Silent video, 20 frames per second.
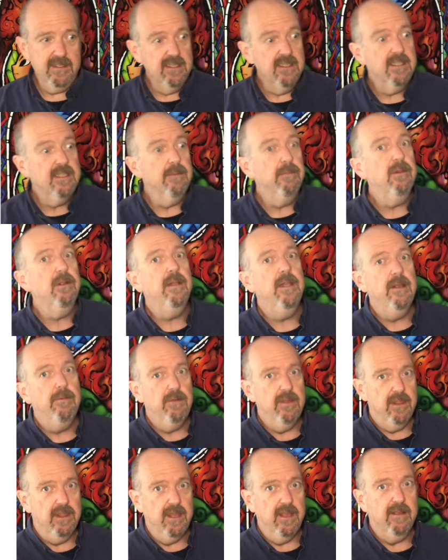And similarly,
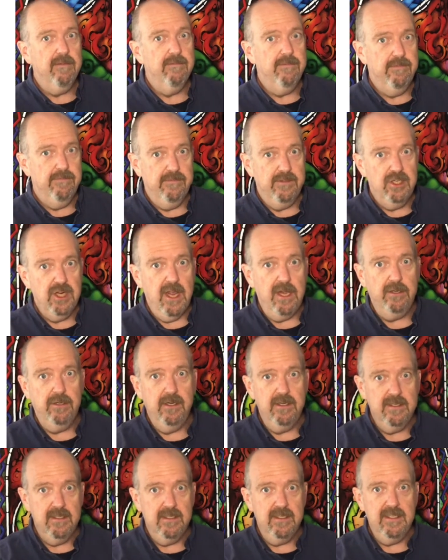we think of childhood
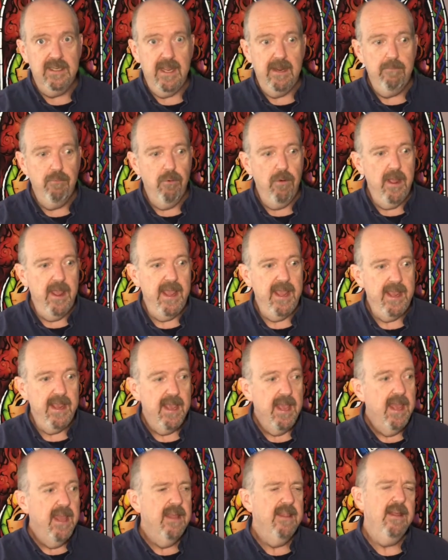as the same way.
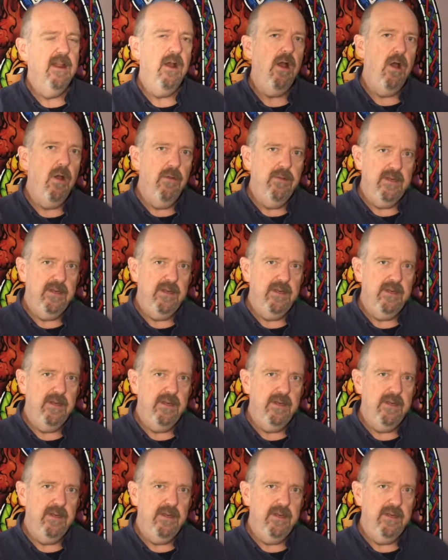Oh,